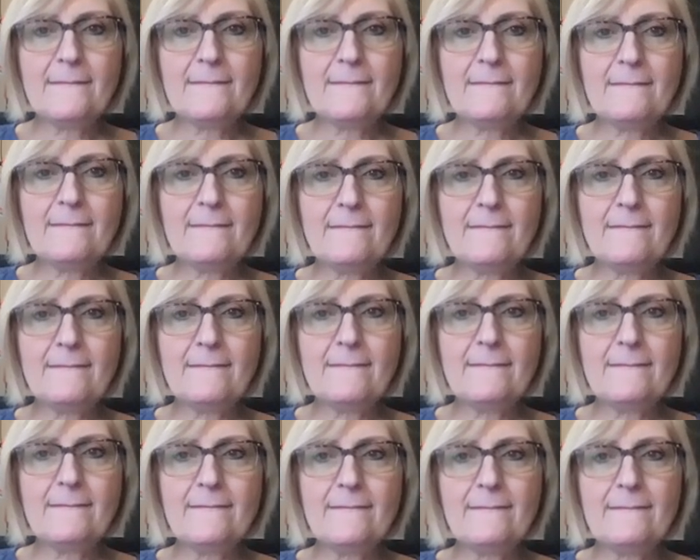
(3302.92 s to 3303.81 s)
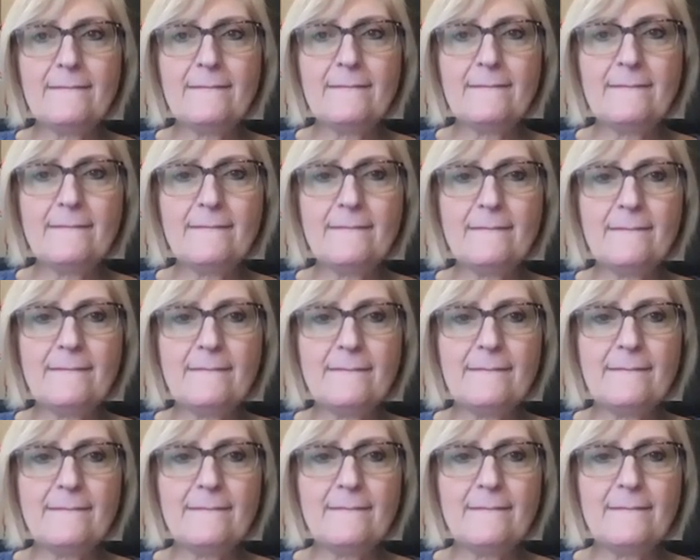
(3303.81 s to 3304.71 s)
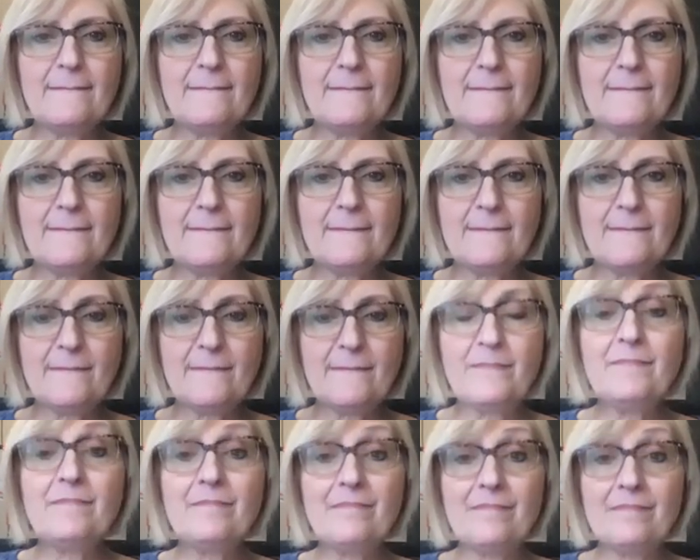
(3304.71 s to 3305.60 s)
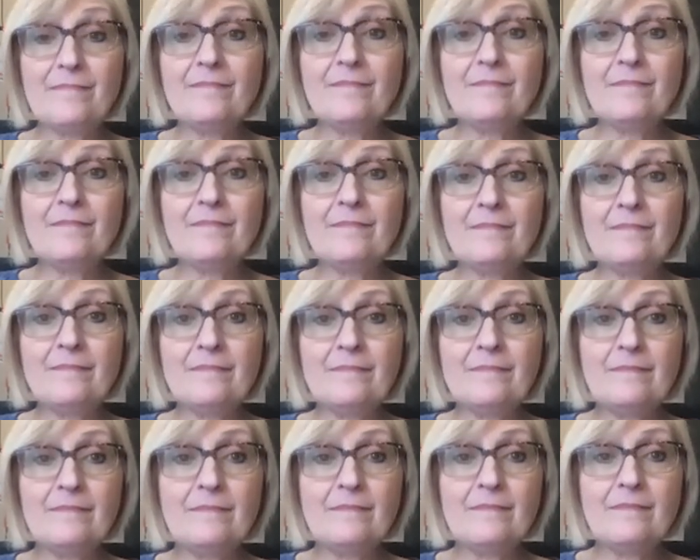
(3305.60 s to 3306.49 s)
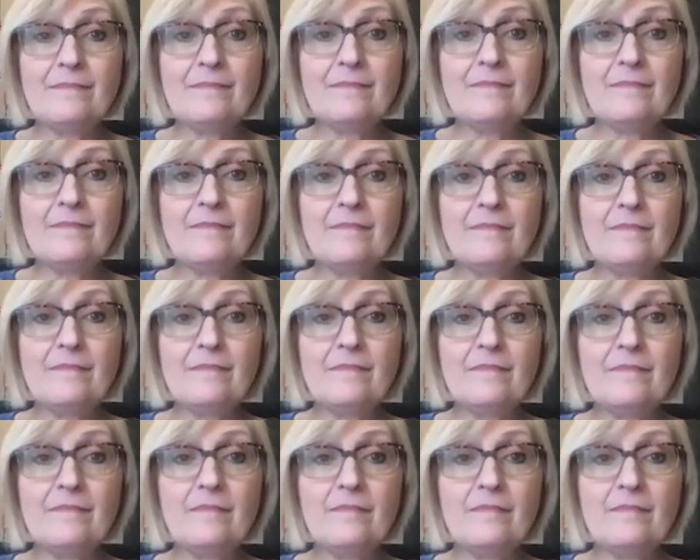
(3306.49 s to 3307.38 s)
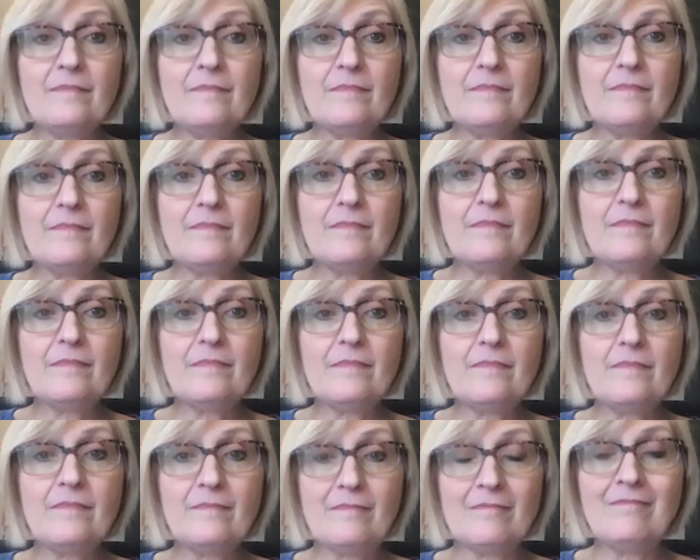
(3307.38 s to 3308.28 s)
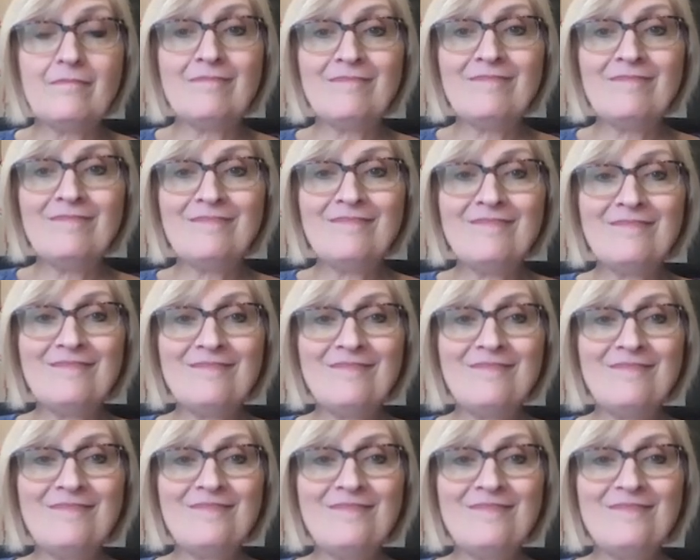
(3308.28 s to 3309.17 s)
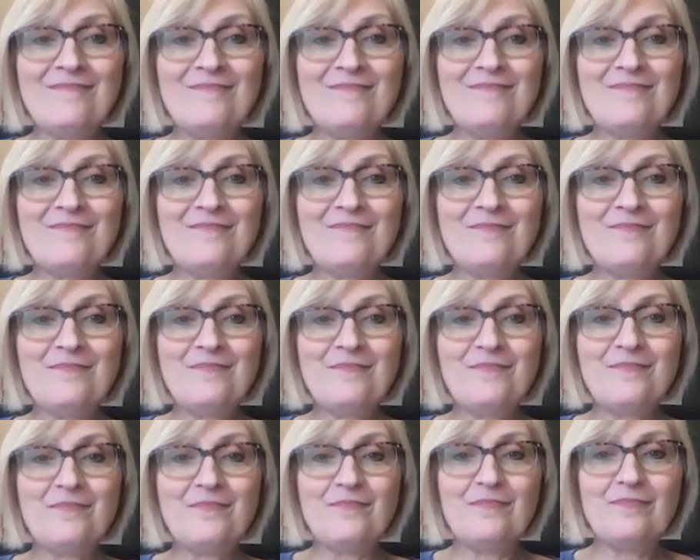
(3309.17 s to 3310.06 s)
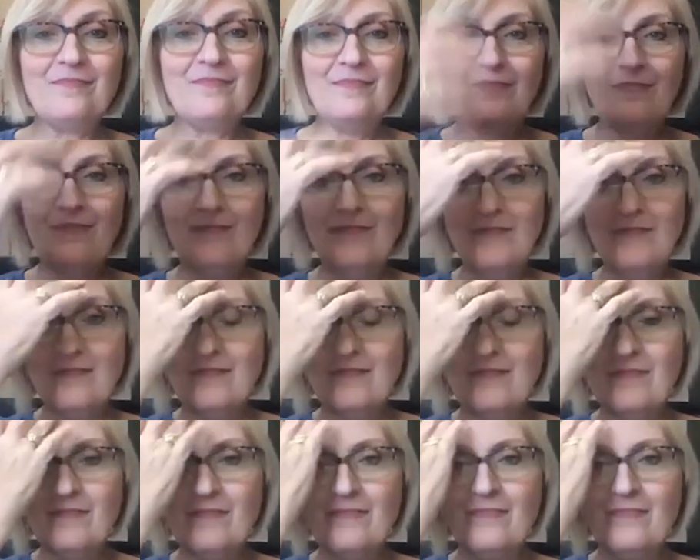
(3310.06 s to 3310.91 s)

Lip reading: [no speech]